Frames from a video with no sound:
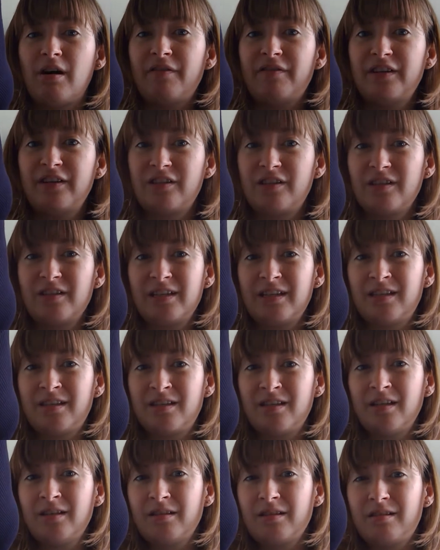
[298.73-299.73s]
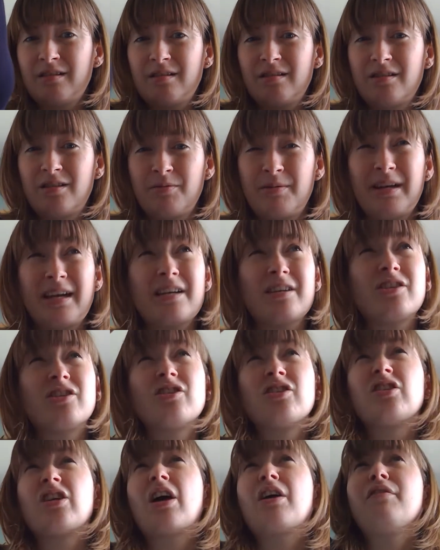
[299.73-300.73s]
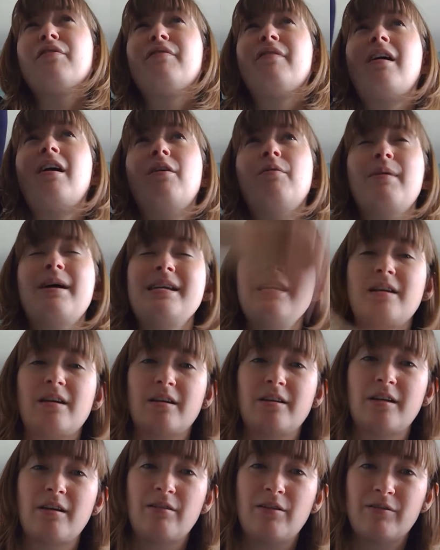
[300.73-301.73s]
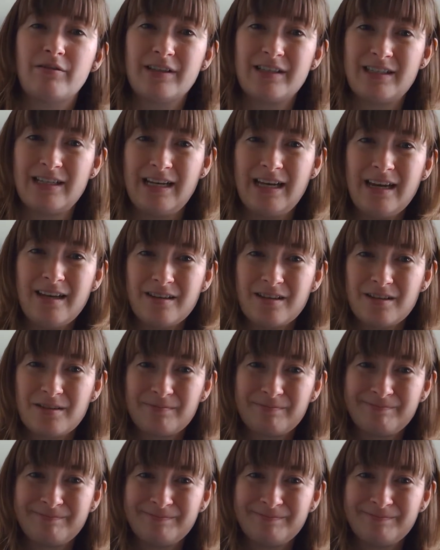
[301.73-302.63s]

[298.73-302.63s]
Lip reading: off into the distance, so it gets so far away you can no longer see it.